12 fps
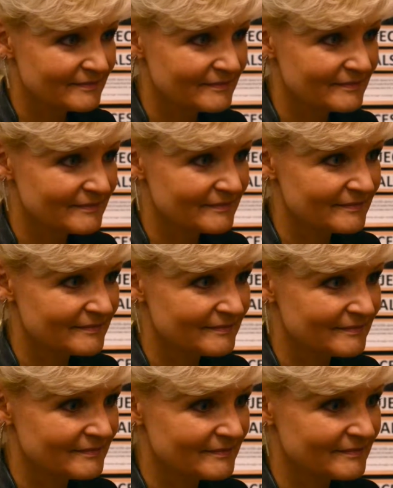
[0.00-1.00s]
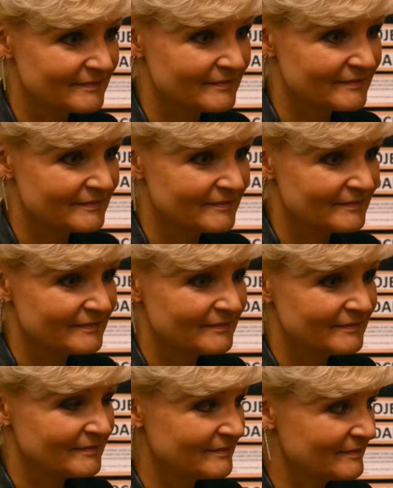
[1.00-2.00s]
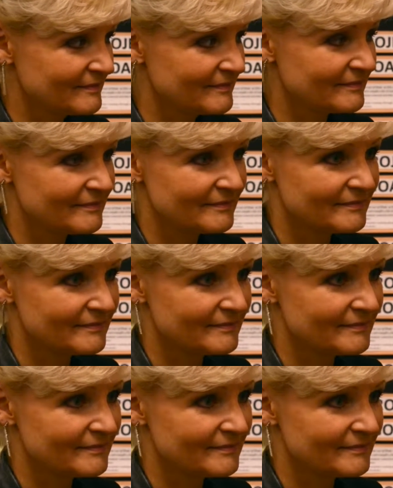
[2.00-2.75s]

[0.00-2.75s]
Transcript: [no speech]